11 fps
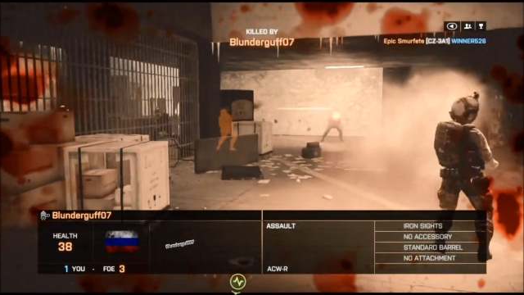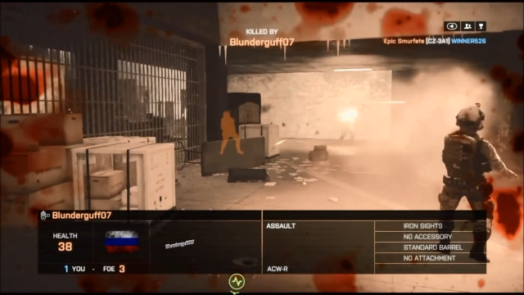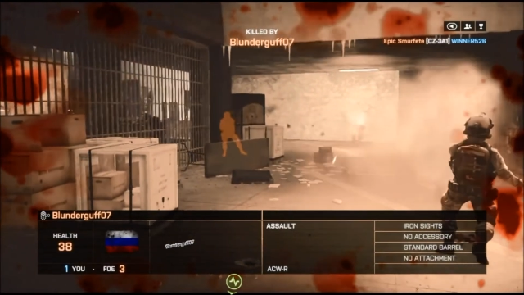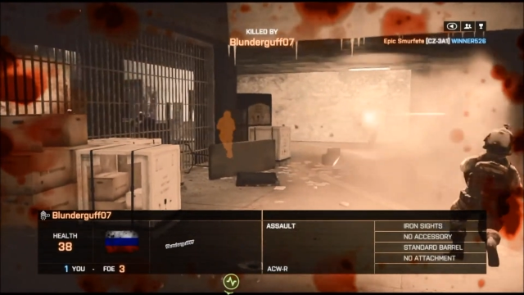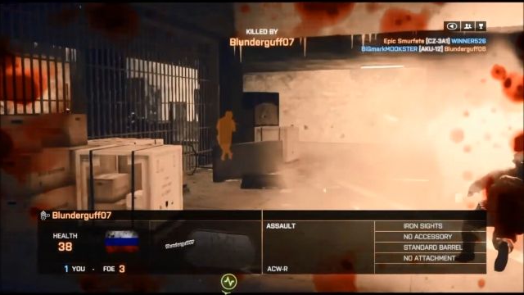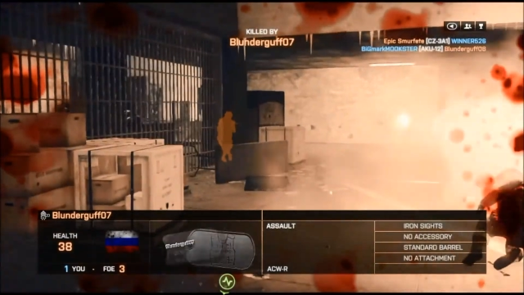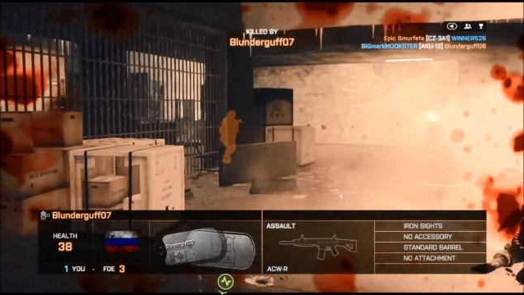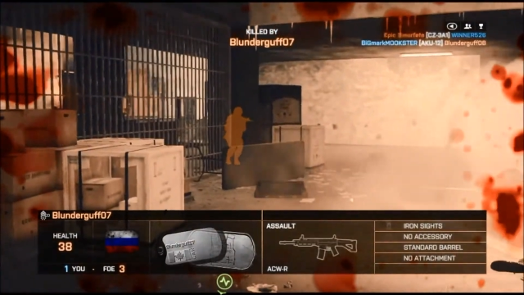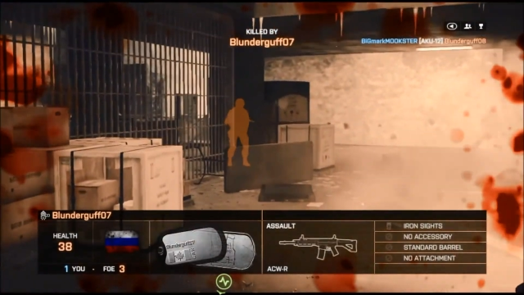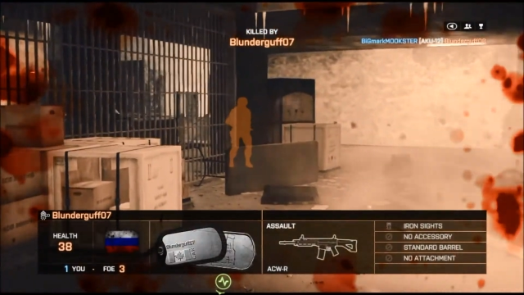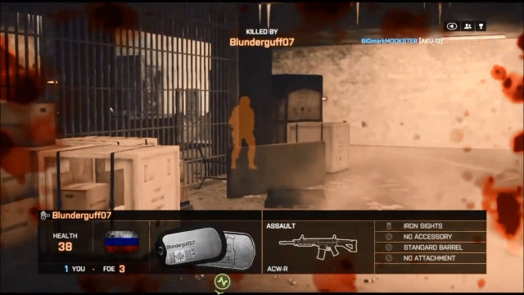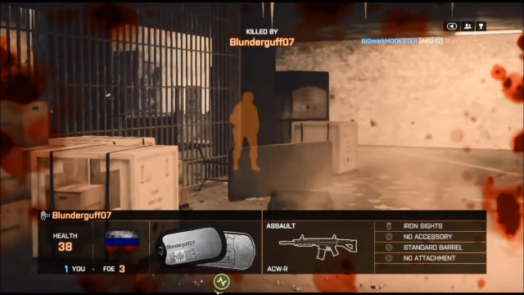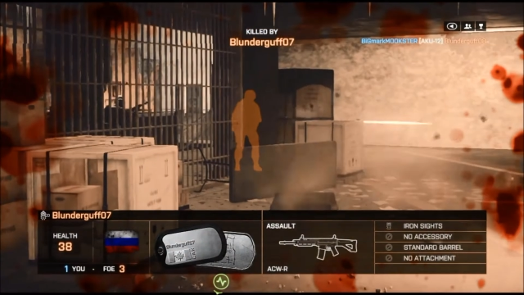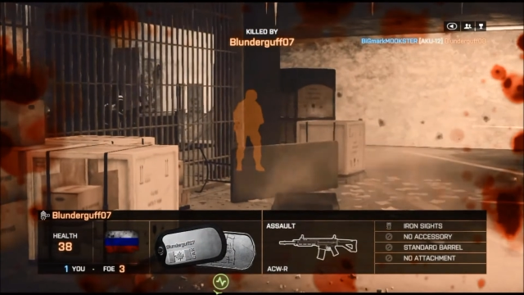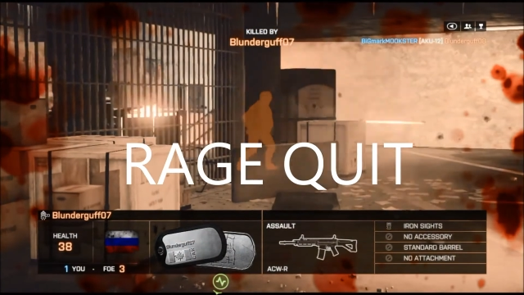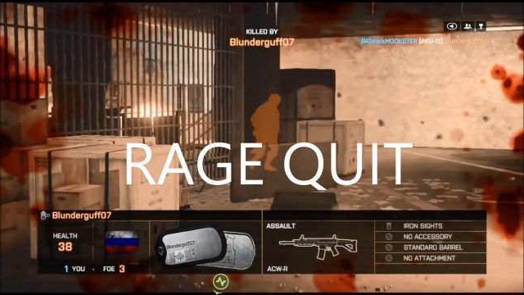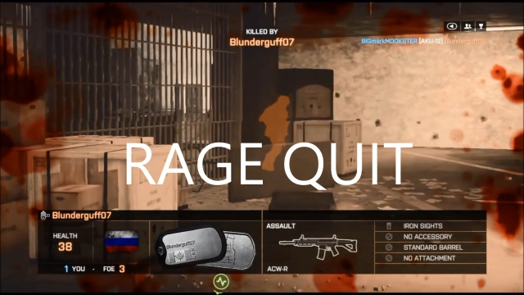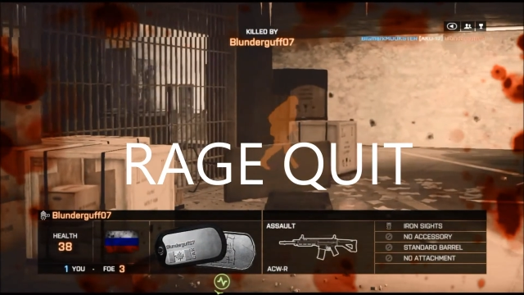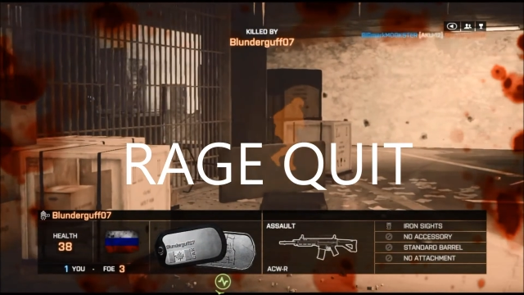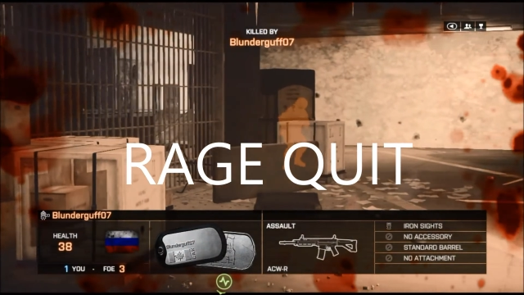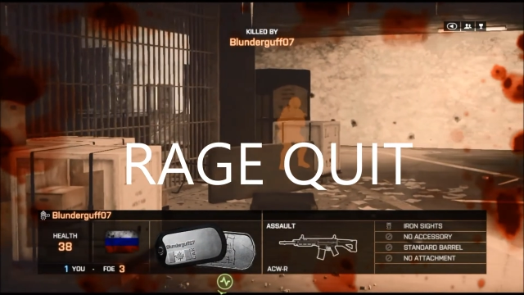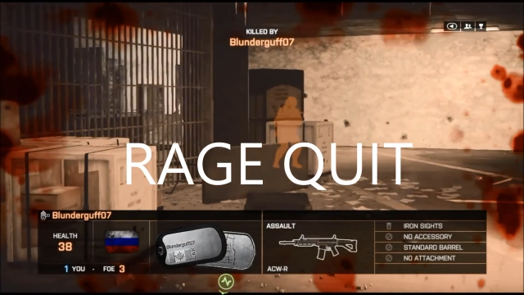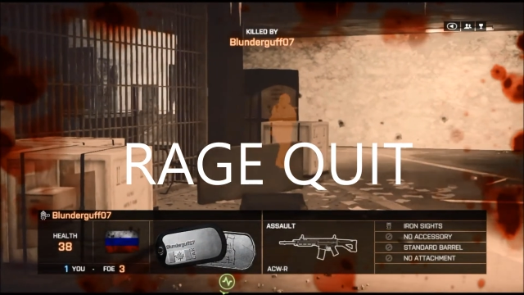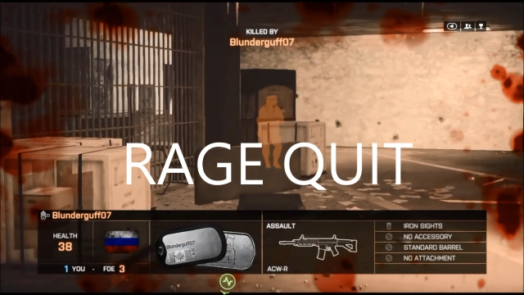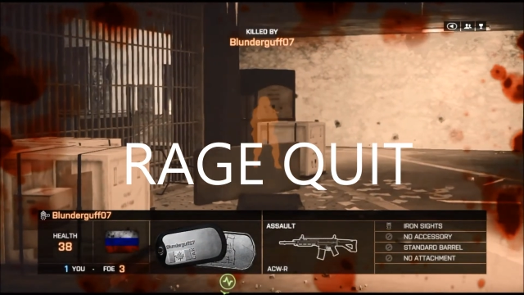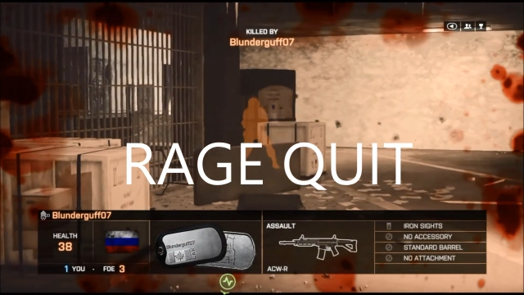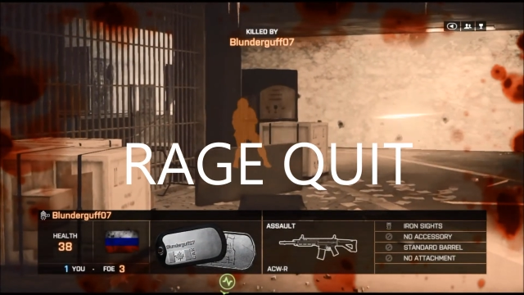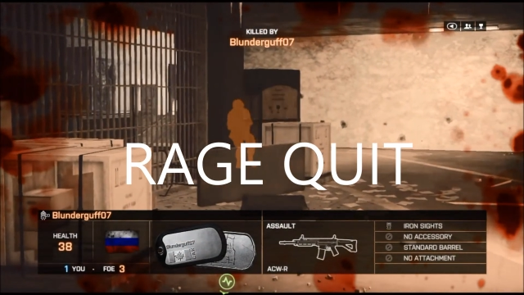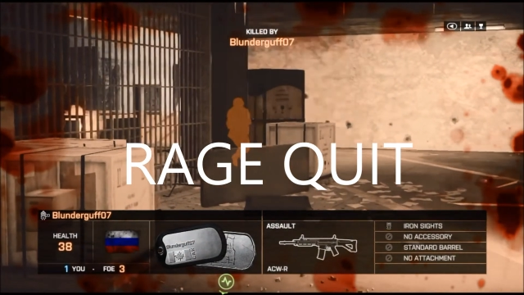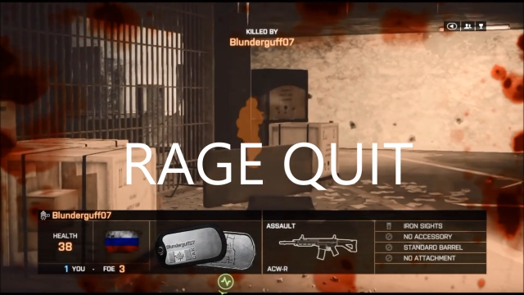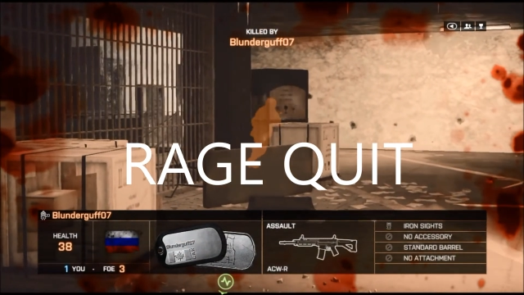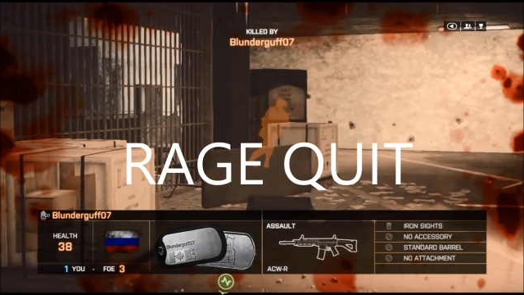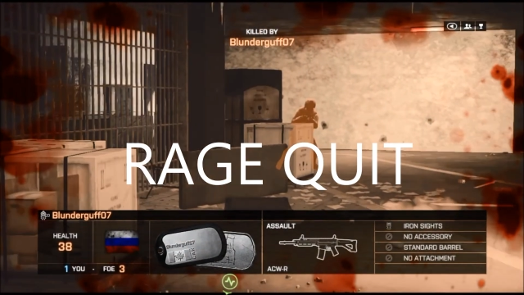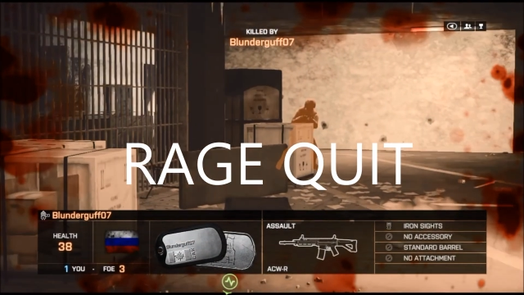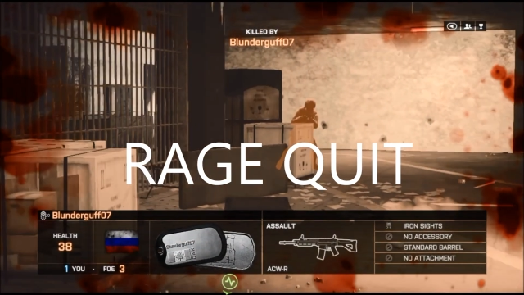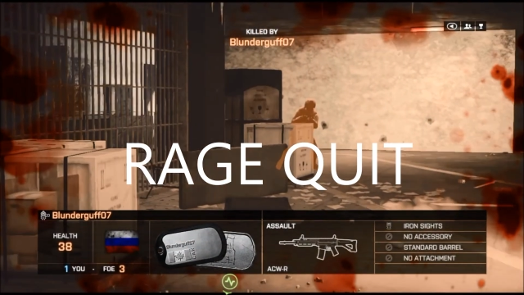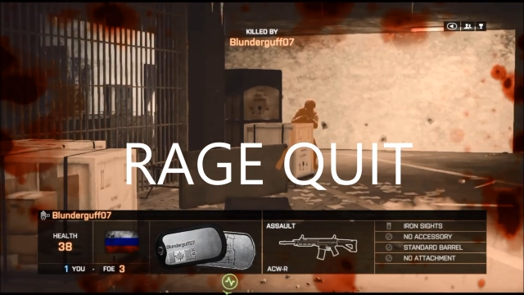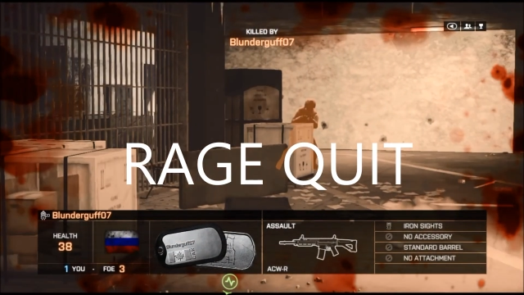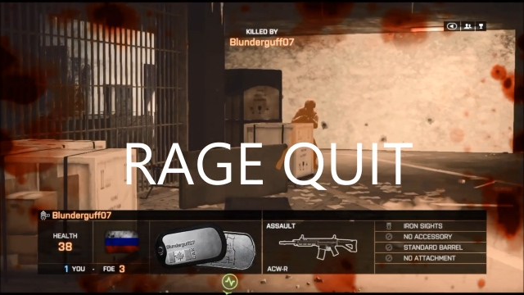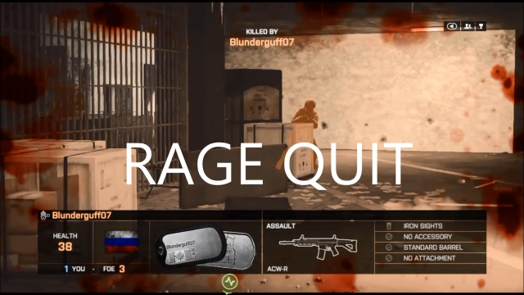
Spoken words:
Nobody's mouth can be seen.